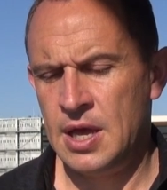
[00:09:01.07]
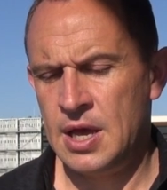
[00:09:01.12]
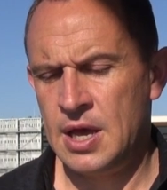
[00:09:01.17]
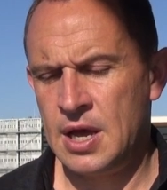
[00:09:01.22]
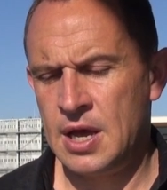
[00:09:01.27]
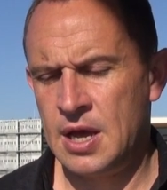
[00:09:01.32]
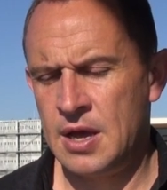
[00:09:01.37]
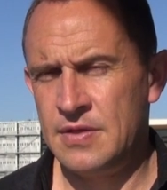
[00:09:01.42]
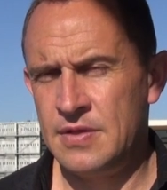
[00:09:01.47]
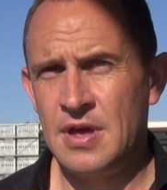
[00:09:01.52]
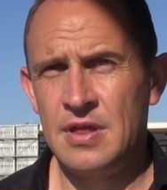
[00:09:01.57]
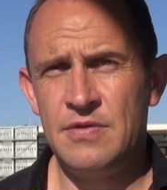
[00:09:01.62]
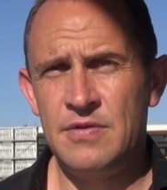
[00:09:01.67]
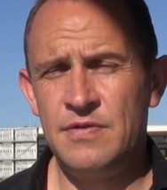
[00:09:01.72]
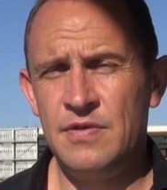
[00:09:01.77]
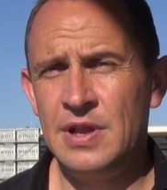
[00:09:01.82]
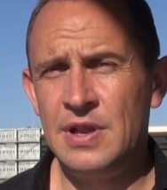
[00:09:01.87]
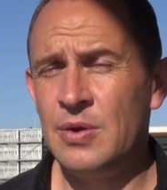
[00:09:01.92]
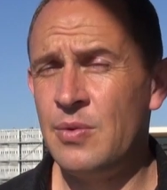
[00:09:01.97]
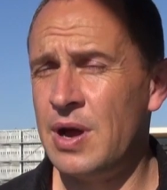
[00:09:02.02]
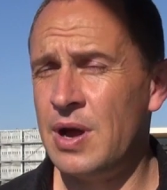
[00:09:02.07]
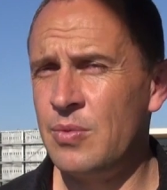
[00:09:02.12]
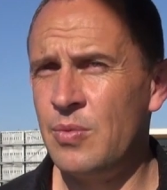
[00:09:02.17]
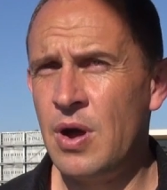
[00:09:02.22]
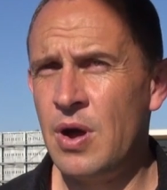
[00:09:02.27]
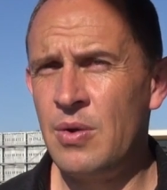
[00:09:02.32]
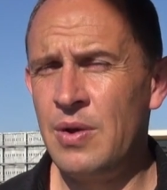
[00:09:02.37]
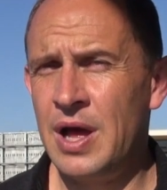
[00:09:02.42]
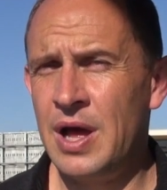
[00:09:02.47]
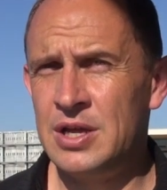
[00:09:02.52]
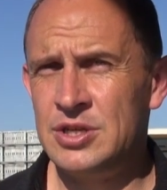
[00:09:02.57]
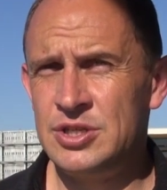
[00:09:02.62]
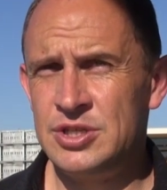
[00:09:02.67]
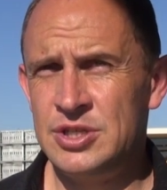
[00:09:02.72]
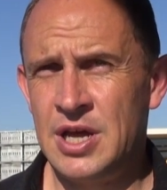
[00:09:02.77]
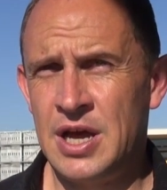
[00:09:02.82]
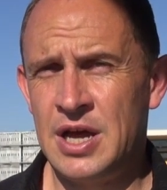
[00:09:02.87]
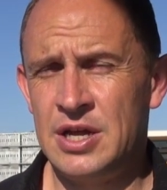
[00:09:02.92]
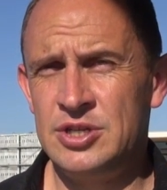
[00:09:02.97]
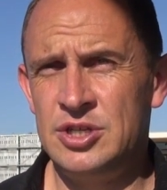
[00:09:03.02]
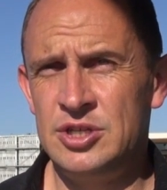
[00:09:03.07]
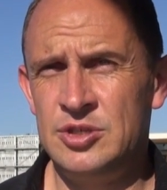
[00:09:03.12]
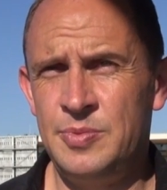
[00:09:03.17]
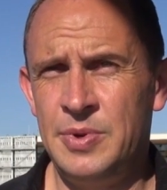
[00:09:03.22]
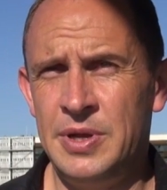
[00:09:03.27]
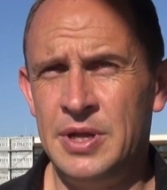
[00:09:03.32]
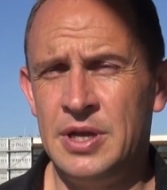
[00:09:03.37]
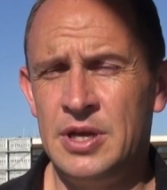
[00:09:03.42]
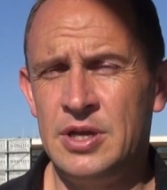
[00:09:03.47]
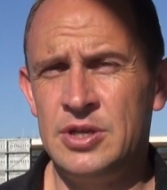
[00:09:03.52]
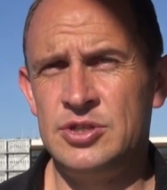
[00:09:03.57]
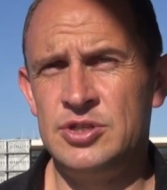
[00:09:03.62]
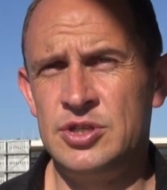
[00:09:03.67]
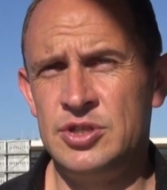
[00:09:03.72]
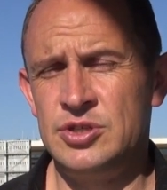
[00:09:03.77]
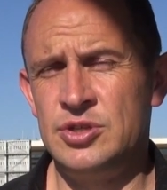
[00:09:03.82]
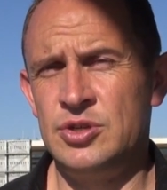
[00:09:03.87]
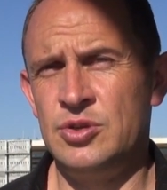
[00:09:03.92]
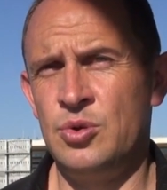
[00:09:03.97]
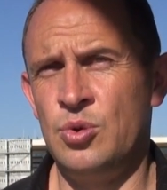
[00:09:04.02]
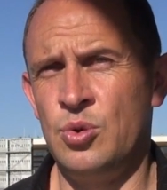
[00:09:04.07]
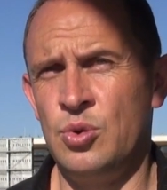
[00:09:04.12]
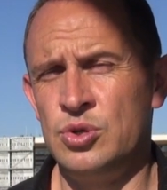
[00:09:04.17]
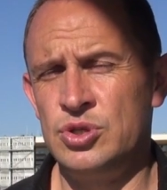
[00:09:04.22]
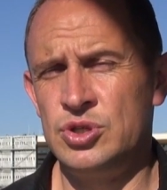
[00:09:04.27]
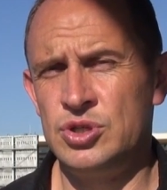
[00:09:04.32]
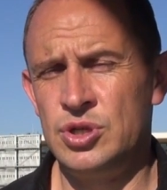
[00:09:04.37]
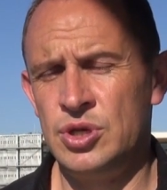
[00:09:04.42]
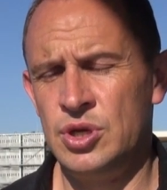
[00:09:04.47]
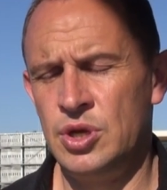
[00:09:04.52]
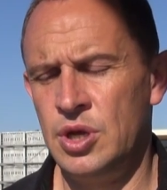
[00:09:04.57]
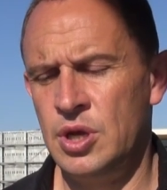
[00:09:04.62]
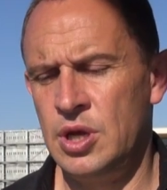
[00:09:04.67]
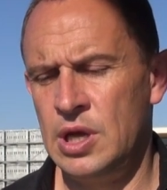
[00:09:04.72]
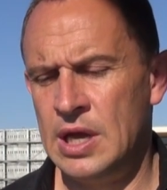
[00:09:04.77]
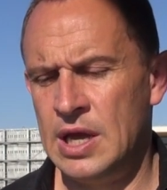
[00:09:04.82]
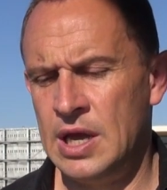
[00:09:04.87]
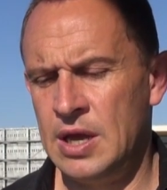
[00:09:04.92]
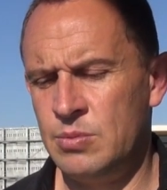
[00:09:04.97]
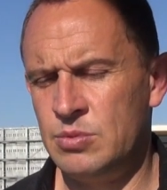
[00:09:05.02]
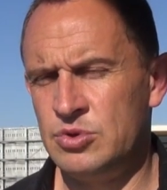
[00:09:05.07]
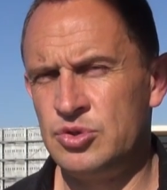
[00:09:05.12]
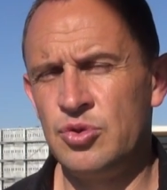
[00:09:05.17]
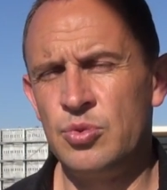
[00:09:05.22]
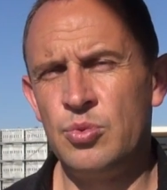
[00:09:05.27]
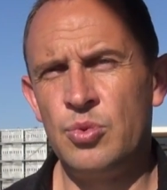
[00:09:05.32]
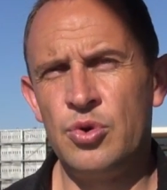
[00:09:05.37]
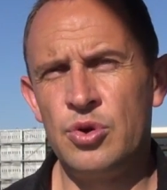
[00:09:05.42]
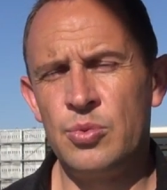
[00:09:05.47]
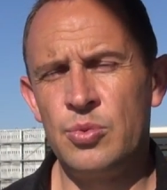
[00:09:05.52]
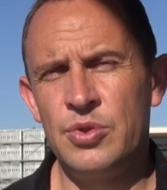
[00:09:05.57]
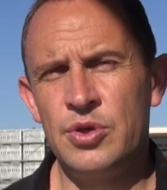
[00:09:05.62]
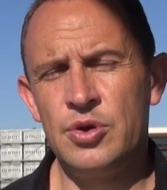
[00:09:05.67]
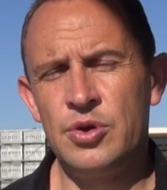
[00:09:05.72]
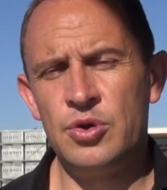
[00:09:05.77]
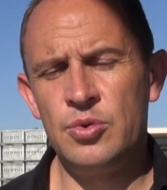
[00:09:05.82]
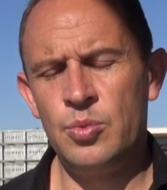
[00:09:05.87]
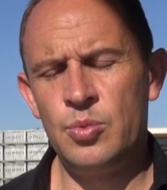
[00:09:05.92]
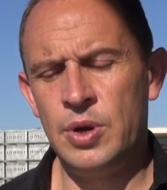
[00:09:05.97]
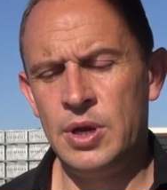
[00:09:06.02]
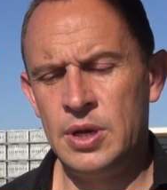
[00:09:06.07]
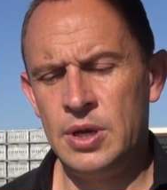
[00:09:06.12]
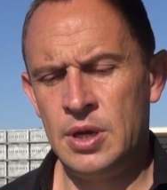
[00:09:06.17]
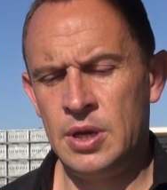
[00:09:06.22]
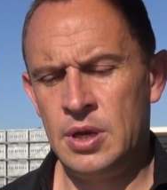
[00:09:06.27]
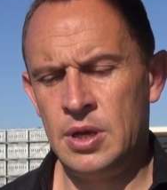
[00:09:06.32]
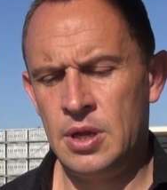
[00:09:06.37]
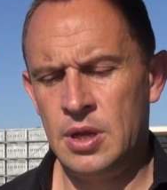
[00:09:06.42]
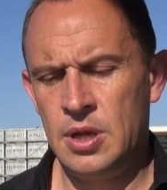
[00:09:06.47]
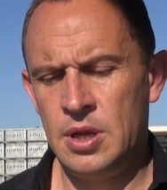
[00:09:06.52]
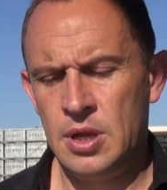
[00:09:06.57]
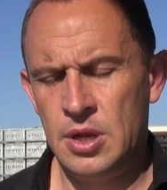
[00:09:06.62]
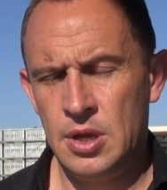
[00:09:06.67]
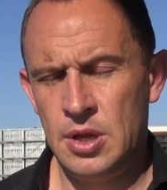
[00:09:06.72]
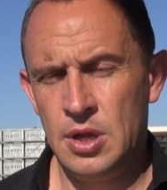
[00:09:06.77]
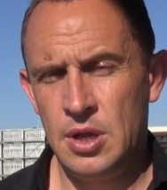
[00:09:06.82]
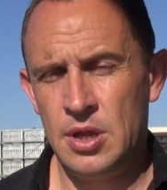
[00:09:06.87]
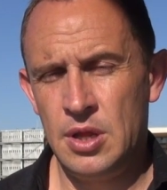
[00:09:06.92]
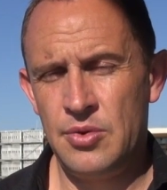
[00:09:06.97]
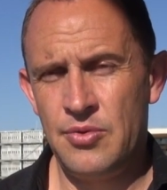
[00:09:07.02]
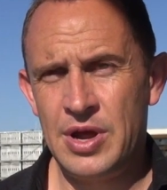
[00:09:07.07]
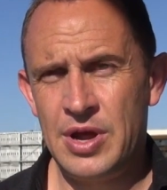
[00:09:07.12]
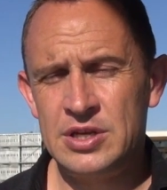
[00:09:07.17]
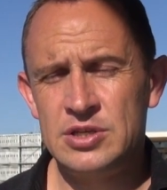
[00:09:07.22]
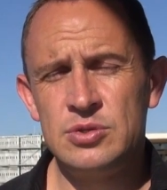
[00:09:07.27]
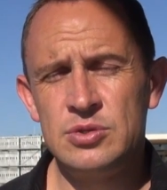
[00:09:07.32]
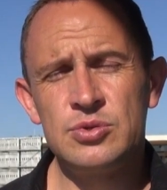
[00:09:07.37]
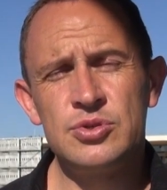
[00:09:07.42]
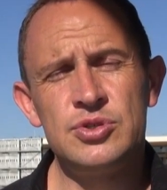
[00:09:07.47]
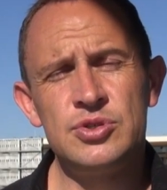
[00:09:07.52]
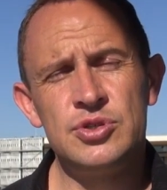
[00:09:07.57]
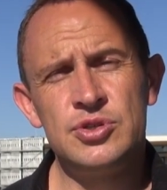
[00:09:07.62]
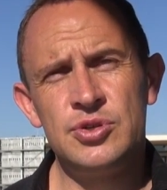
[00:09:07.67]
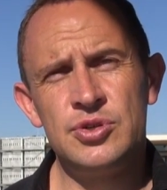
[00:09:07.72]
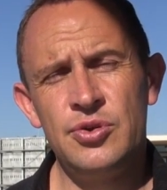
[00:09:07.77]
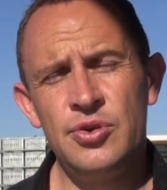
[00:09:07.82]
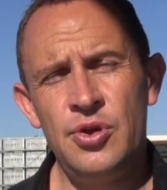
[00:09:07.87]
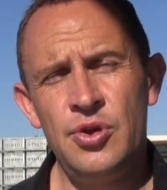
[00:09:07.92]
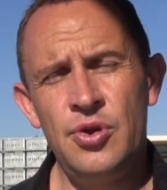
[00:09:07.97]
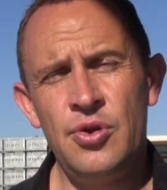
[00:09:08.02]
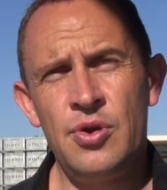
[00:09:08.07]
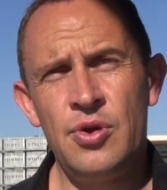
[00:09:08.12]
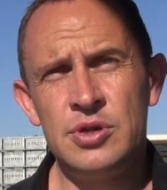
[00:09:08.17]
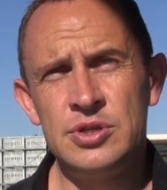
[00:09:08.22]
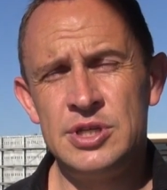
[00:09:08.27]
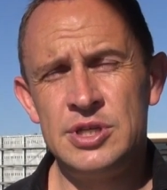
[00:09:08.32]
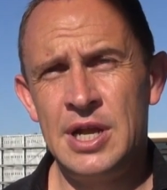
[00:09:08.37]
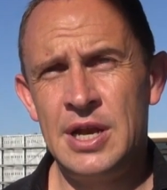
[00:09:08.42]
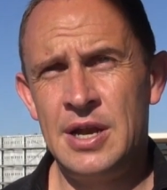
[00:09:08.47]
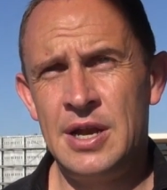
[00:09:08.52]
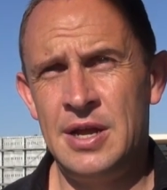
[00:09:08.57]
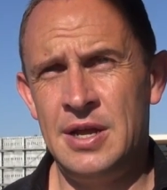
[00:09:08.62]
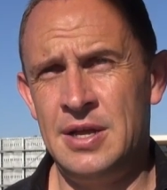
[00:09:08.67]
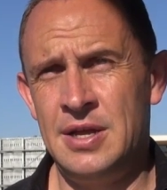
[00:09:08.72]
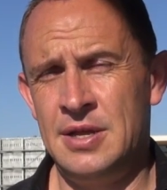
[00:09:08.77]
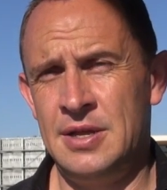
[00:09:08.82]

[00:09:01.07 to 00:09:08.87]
The other filly won well last start. She's been a consistent horse and was rewarded with a good win, and race looks to suit her on Saturday.